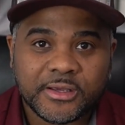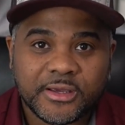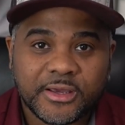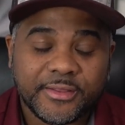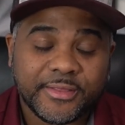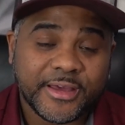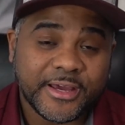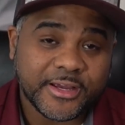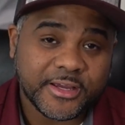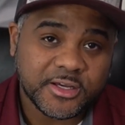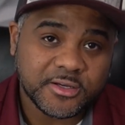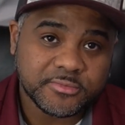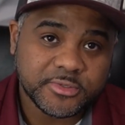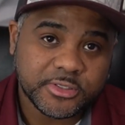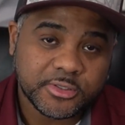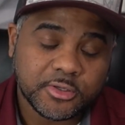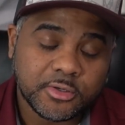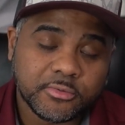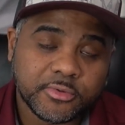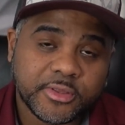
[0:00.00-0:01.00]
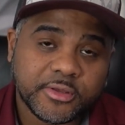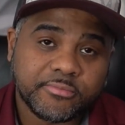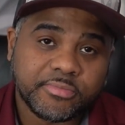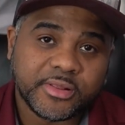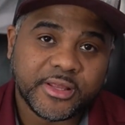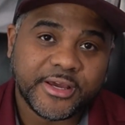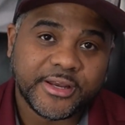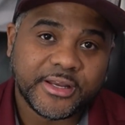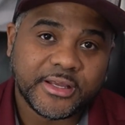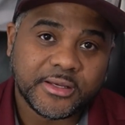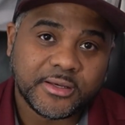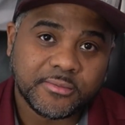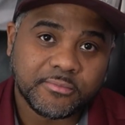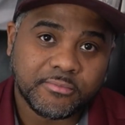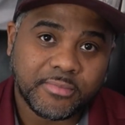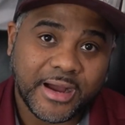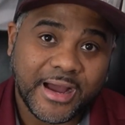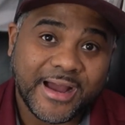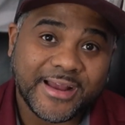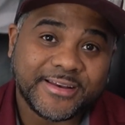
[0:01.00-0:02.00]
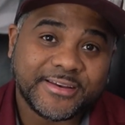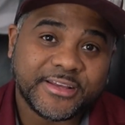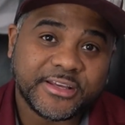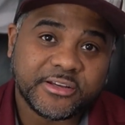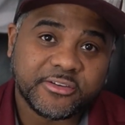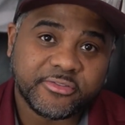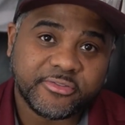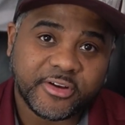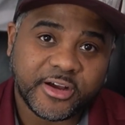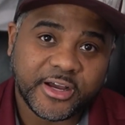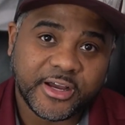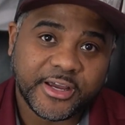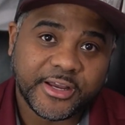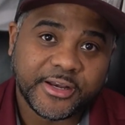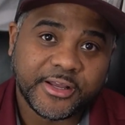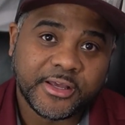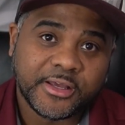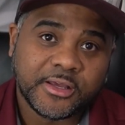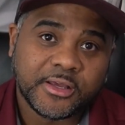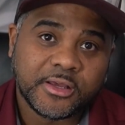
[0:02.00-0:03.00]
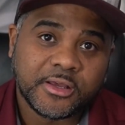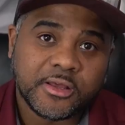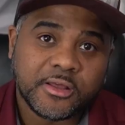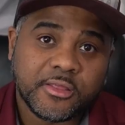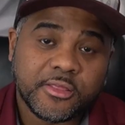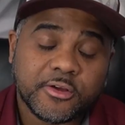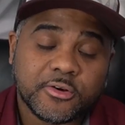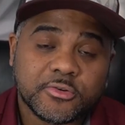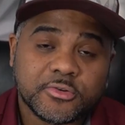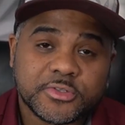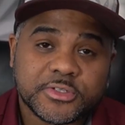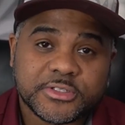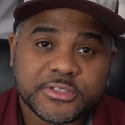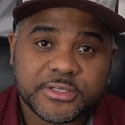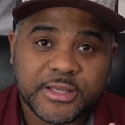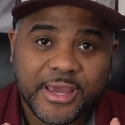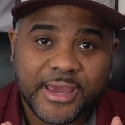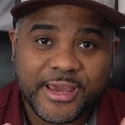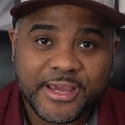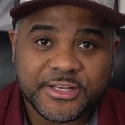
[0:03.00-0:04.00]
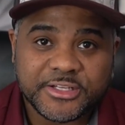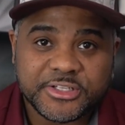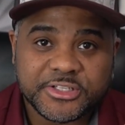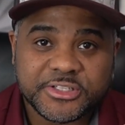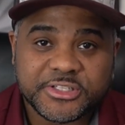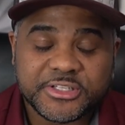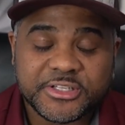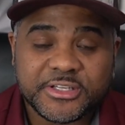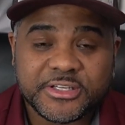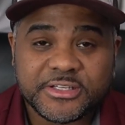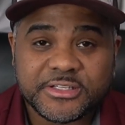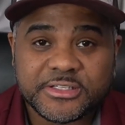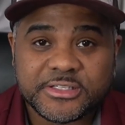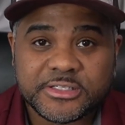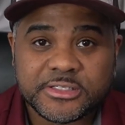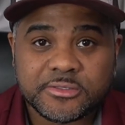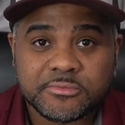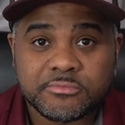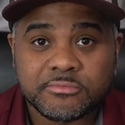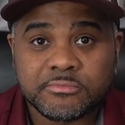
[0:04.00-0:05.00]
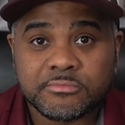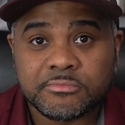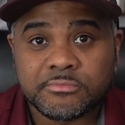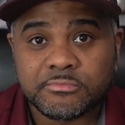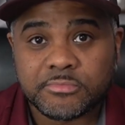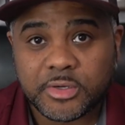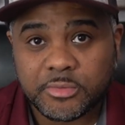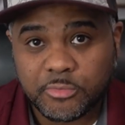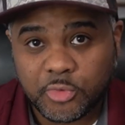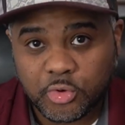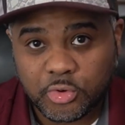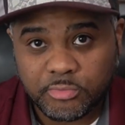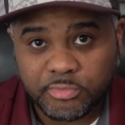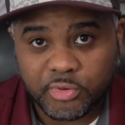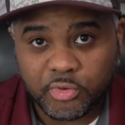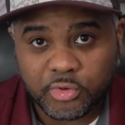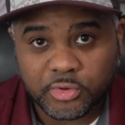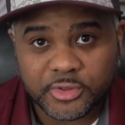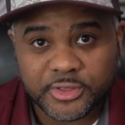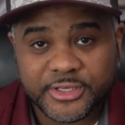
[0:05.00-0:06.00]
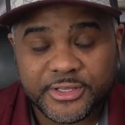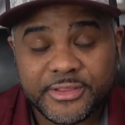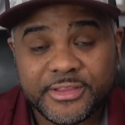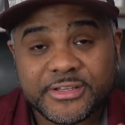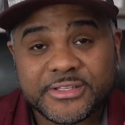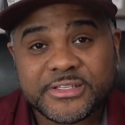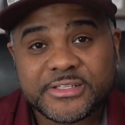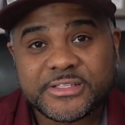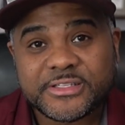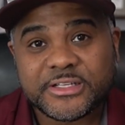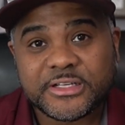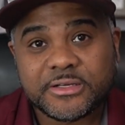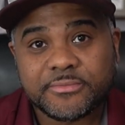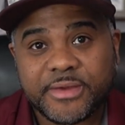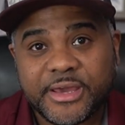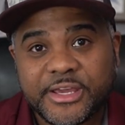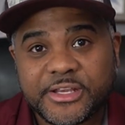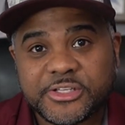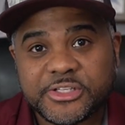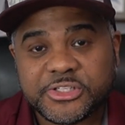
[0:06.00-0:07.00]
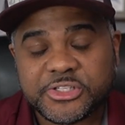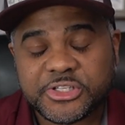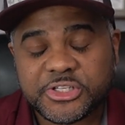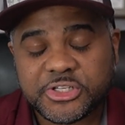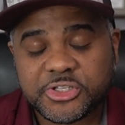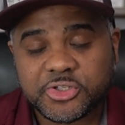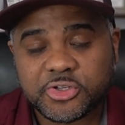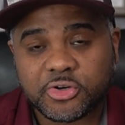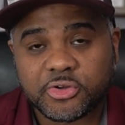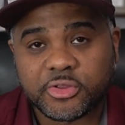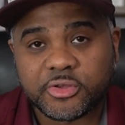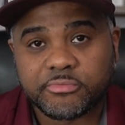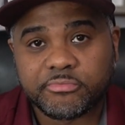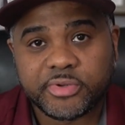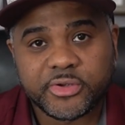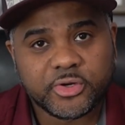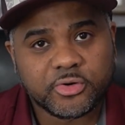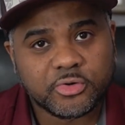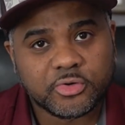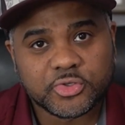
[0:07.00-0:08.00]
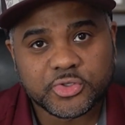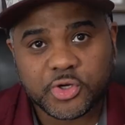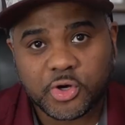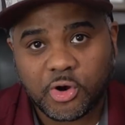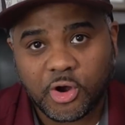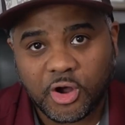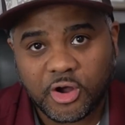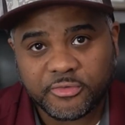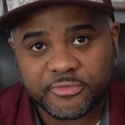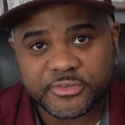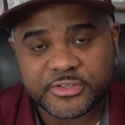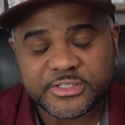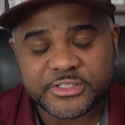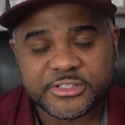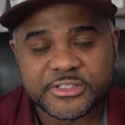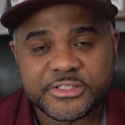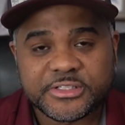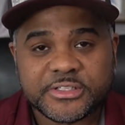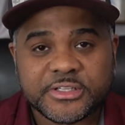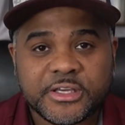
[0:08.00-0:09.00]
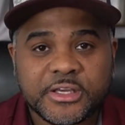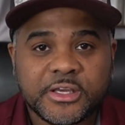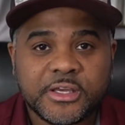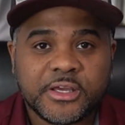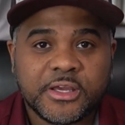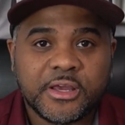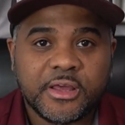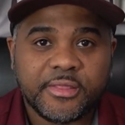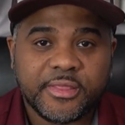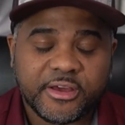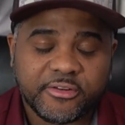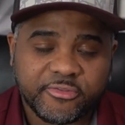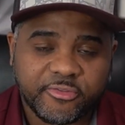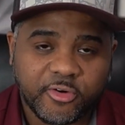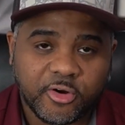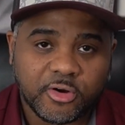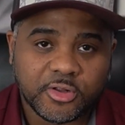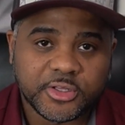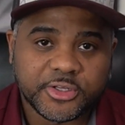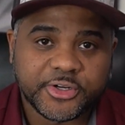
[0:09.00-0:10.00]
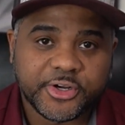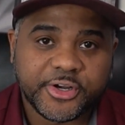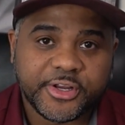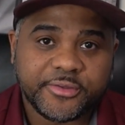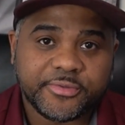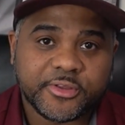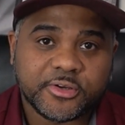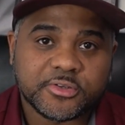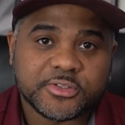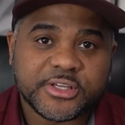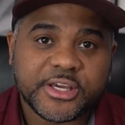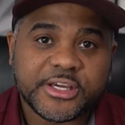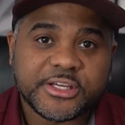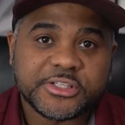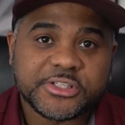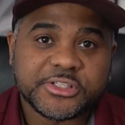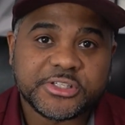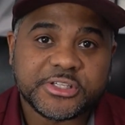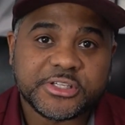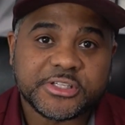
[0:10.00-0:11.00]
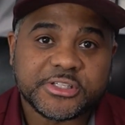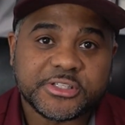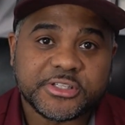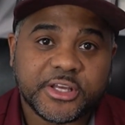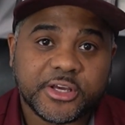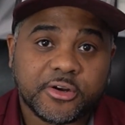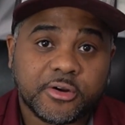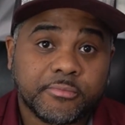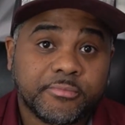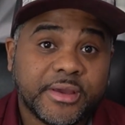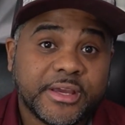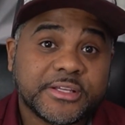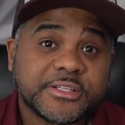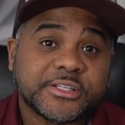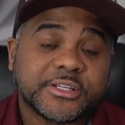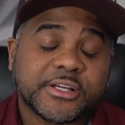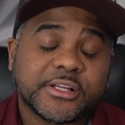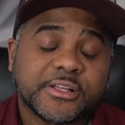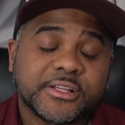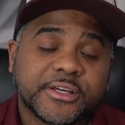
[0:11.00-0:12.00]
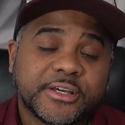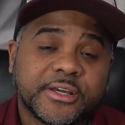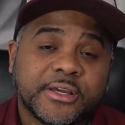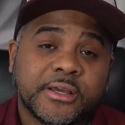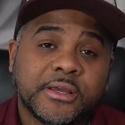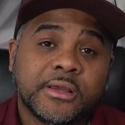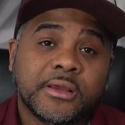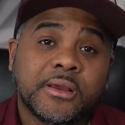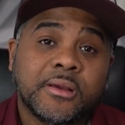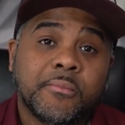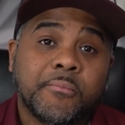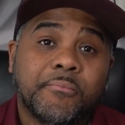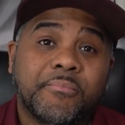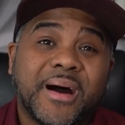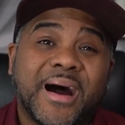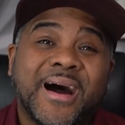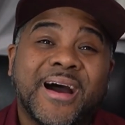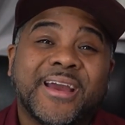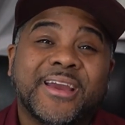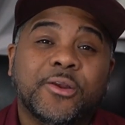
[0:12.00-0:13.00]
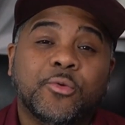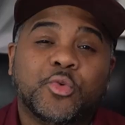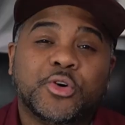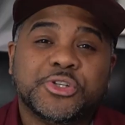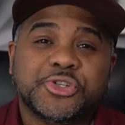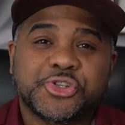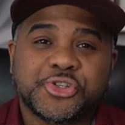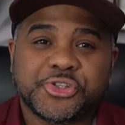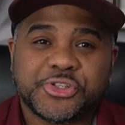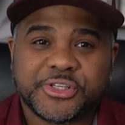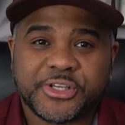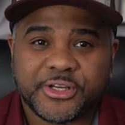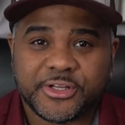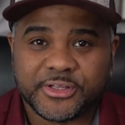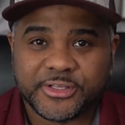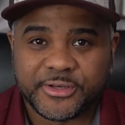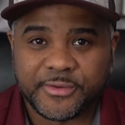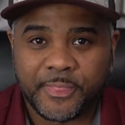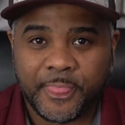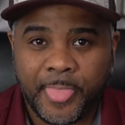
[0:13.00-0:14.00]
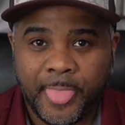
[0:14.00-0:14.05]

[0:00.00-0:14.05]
And that comes along with the planning by identifying those agencies, but more importantly, the sub-agencies or the bureaus or offices that fall underneath those agencies that are basically buying what you're selling.